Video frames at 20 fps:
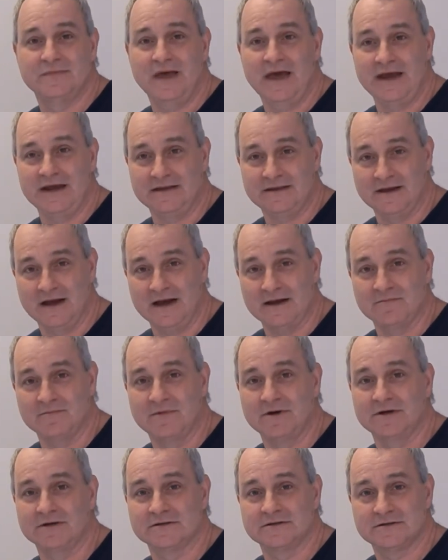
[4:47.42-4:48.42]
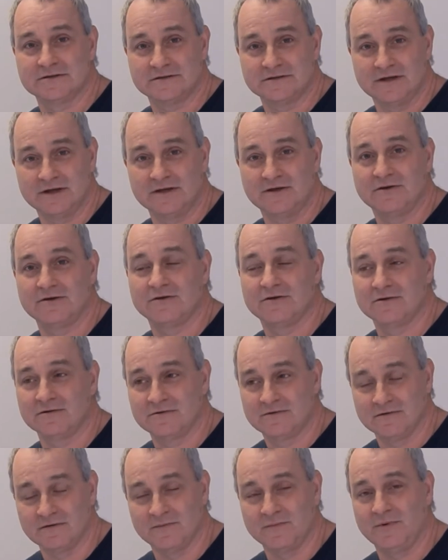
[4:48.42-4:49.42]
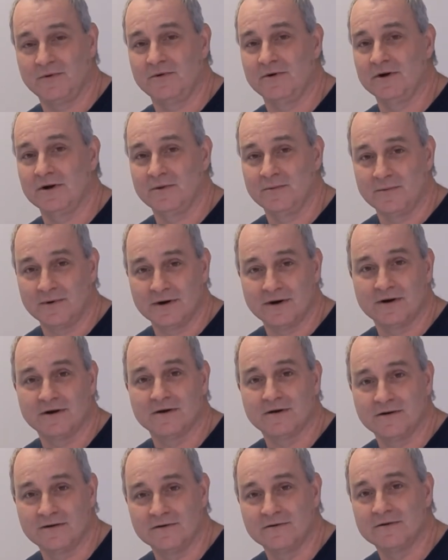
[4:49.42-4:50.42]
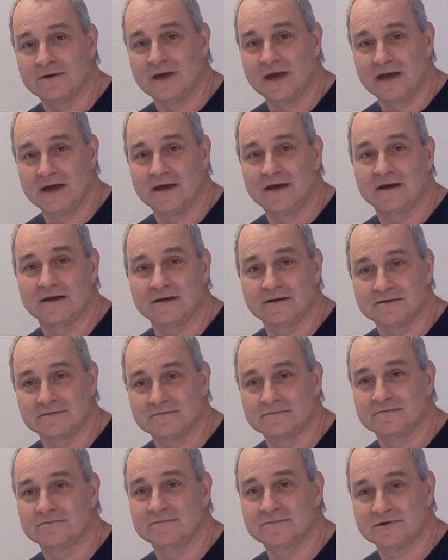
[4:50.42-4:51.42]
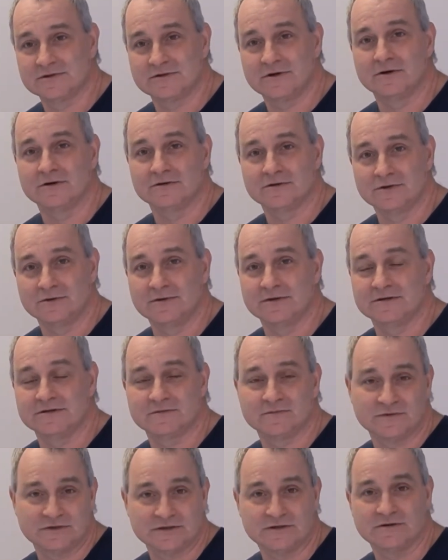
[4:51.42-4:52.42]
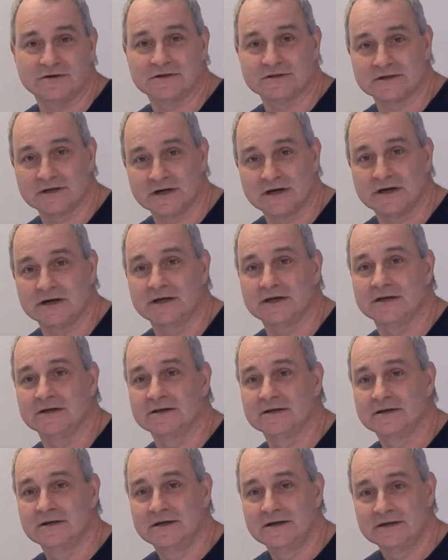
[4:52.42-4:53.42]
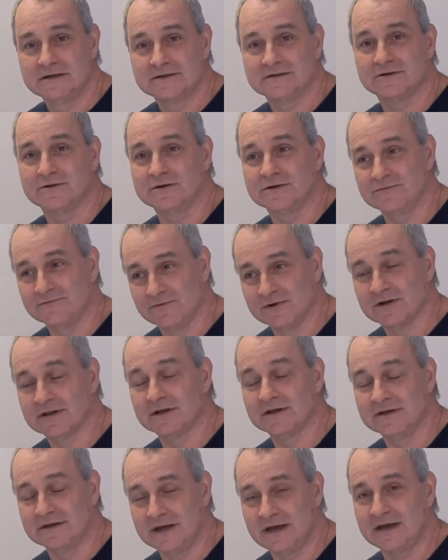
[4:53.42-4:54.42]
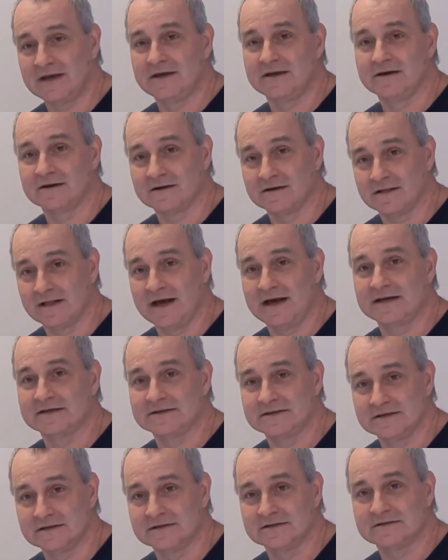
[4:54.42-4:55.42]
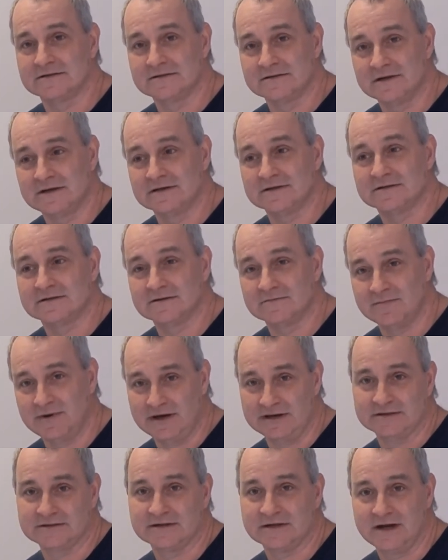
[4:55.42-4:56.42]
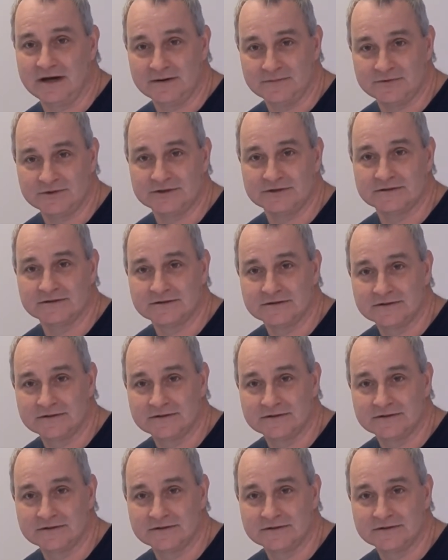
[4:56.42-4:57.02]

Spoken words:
8-9 months, and you're to the point where you can start doing some serious cutting. So it really, taking a class is the best option.